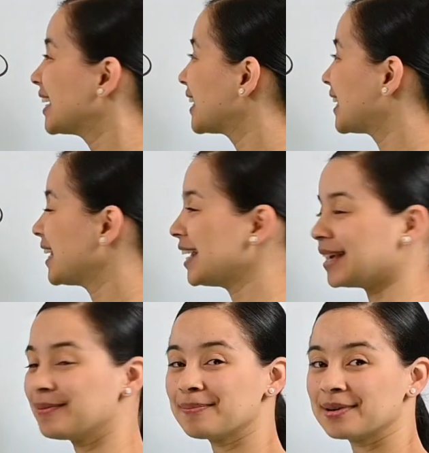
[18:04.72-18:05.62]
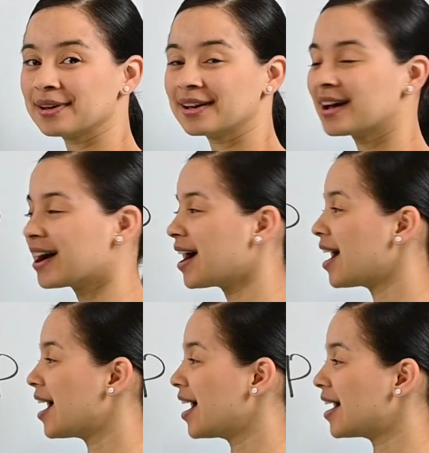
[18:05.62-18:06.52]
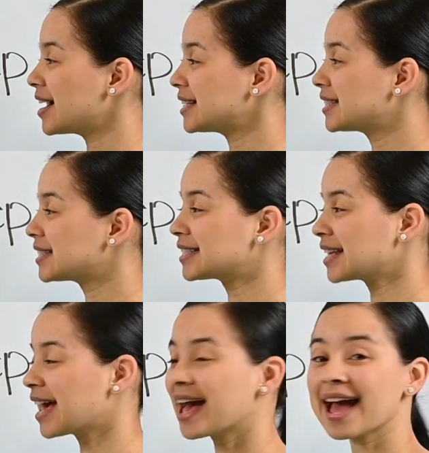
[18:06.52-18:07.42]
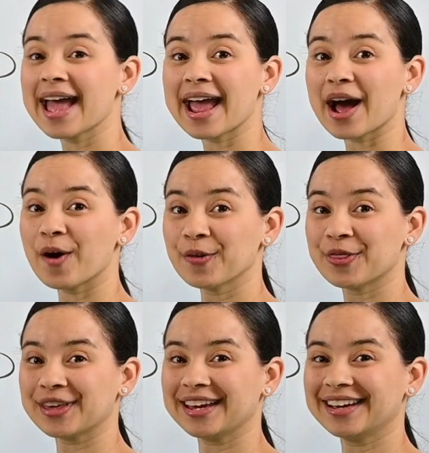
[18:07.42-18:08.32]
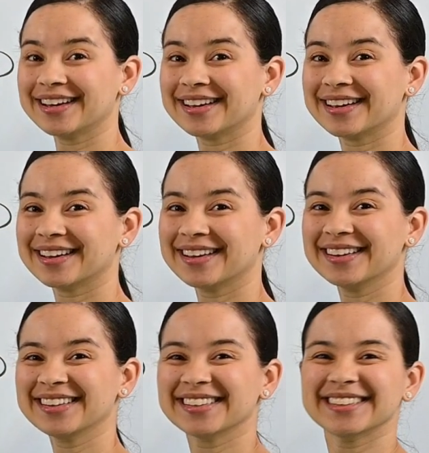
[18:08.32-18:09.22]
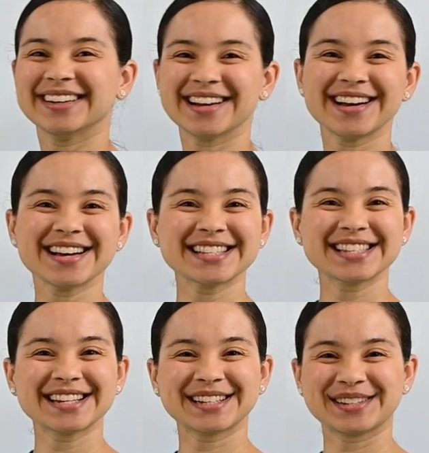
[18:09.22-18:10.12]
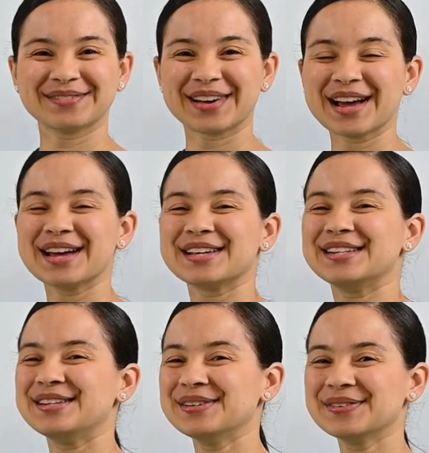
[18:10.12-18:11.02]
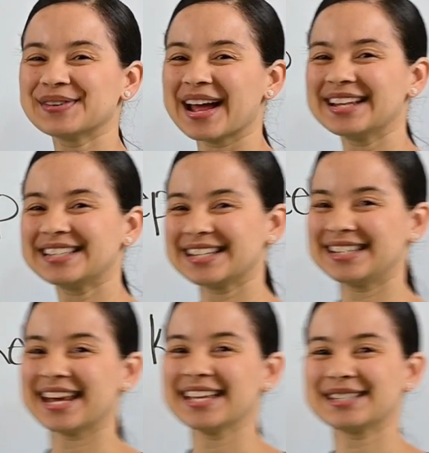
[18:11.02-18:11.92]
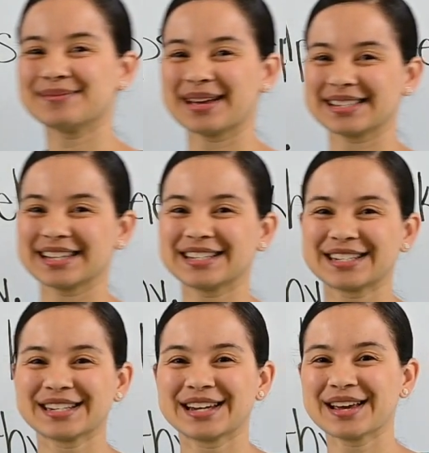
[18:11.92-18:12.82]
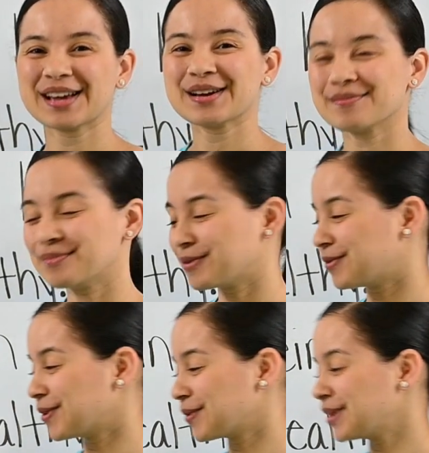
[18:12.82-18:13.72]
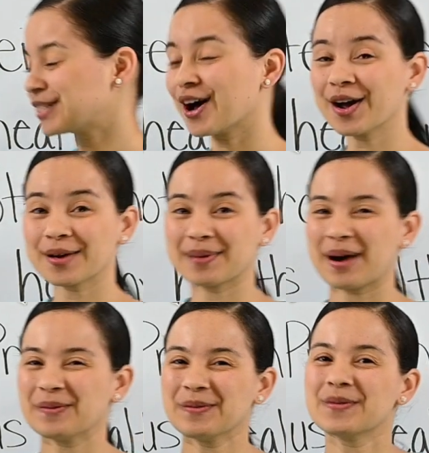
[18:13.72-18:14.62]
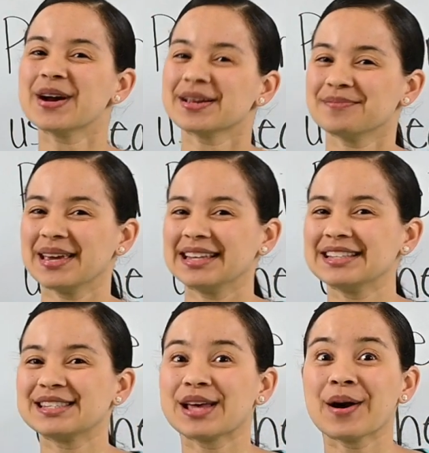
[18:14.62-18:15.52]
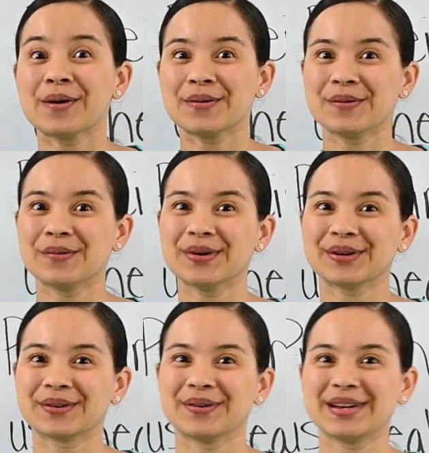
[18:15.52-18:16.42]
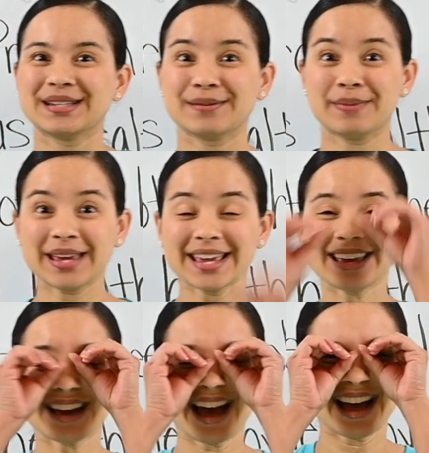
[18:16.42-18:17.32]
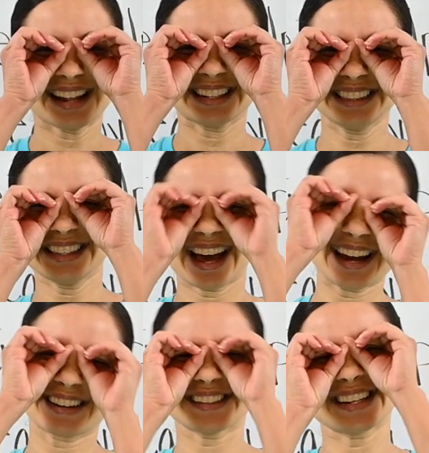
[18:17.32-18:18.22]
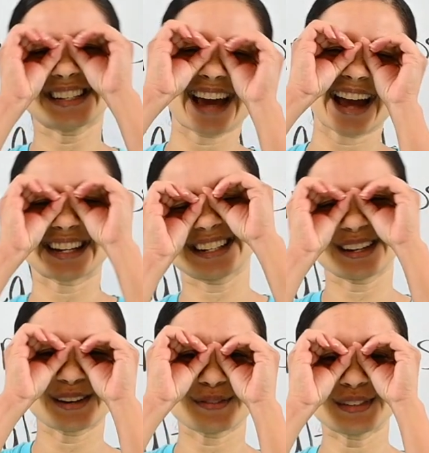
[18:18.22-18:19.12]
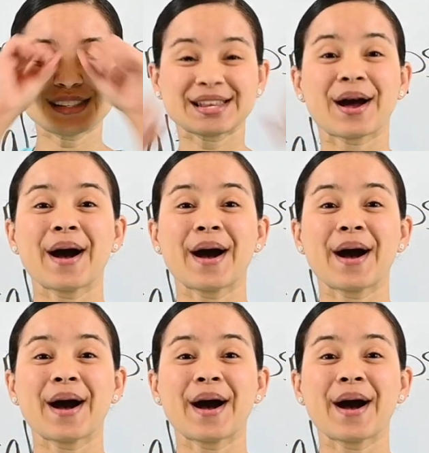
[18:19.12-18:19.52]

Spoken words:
keep us healthy. Awesome! You read today's message. Before we talk about what it means, we're going to be letter detectives.